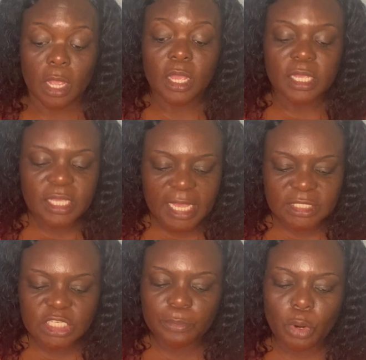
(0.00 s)

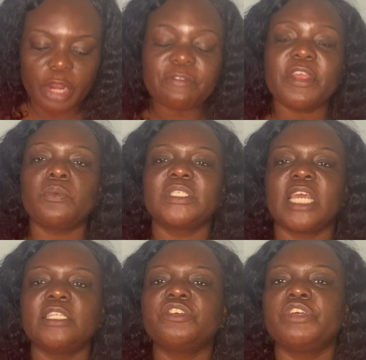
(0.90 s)
Yes, your boyfriend was
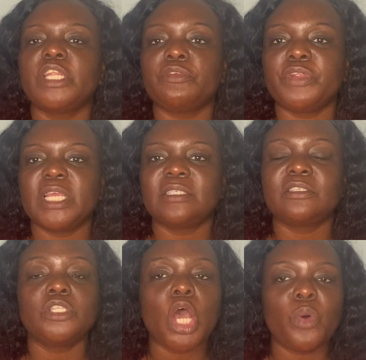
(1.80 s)
entering a race.
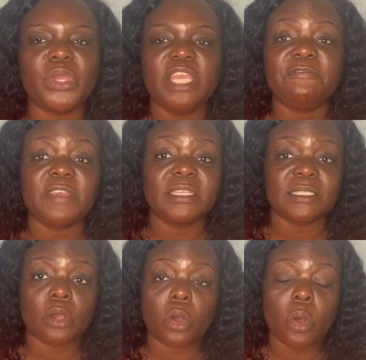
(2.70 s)
Now he faced
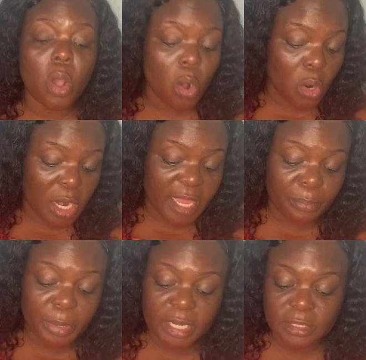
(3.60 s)
a whole lot of
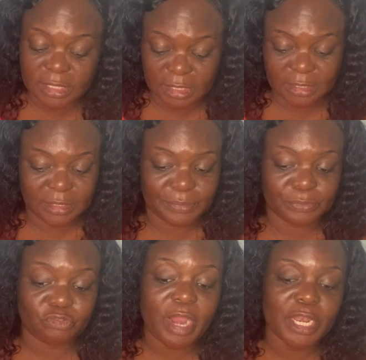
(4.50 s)
penalties
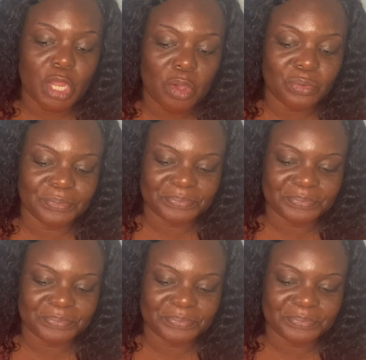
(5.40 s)
right now,